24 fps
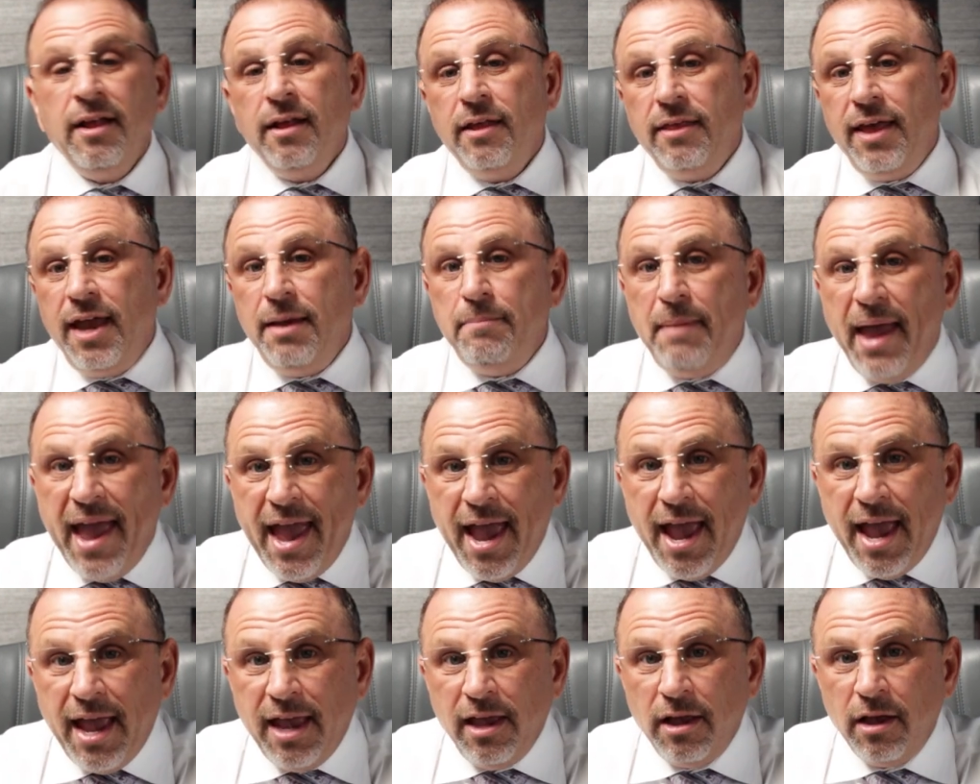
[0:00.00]
they
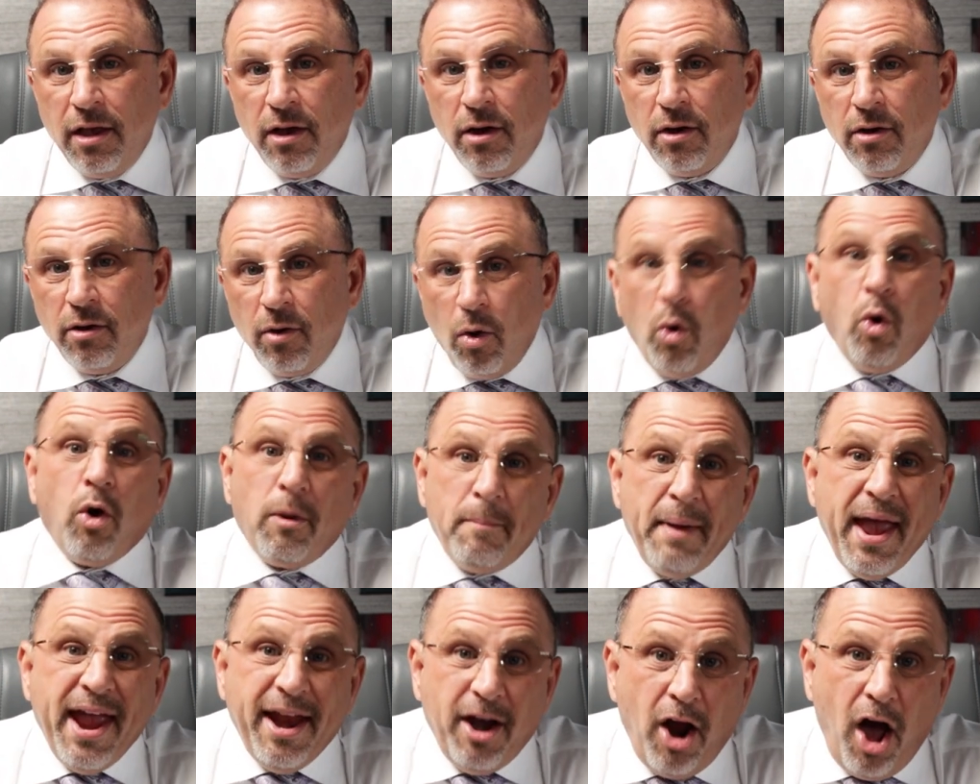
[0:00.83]
may or
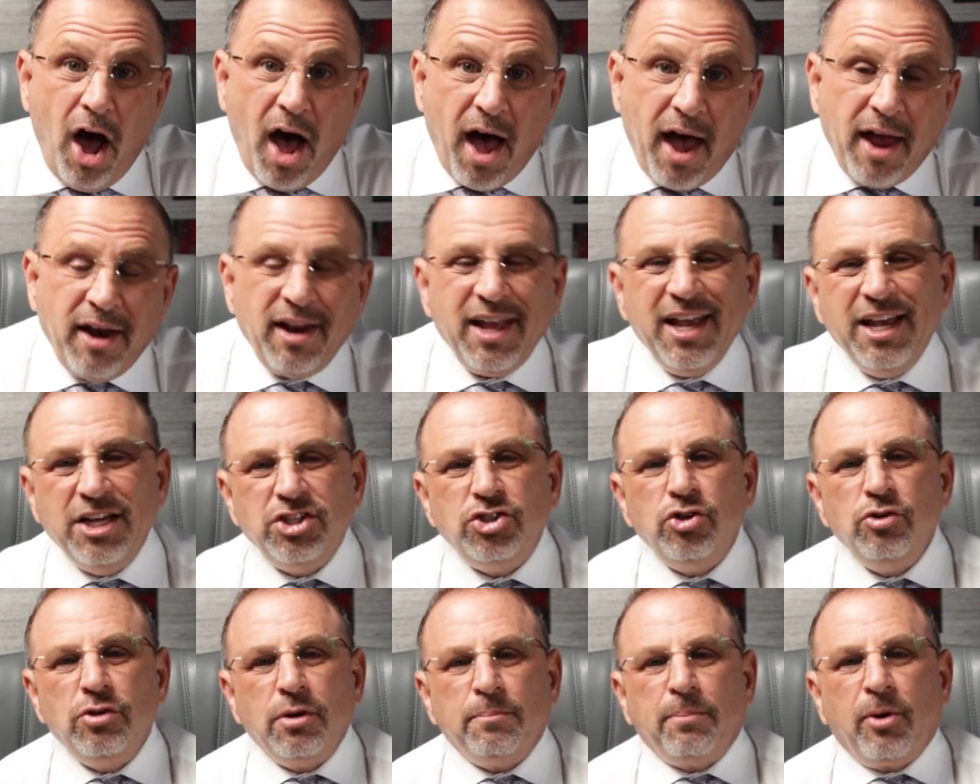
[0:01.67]
may not
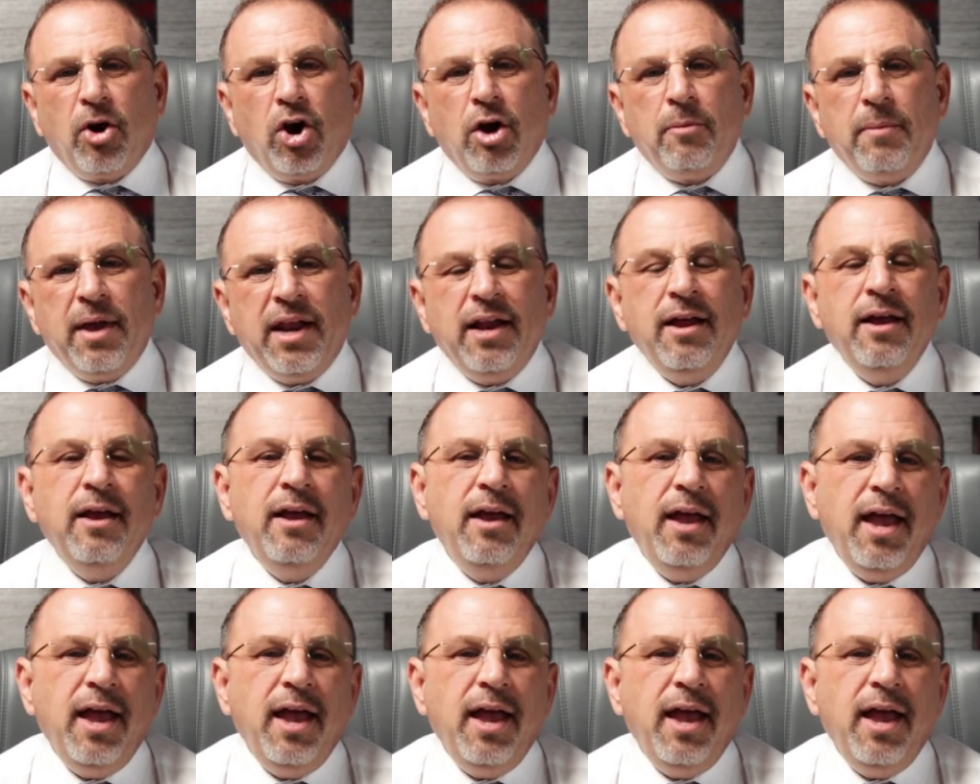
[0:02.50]
issue the permit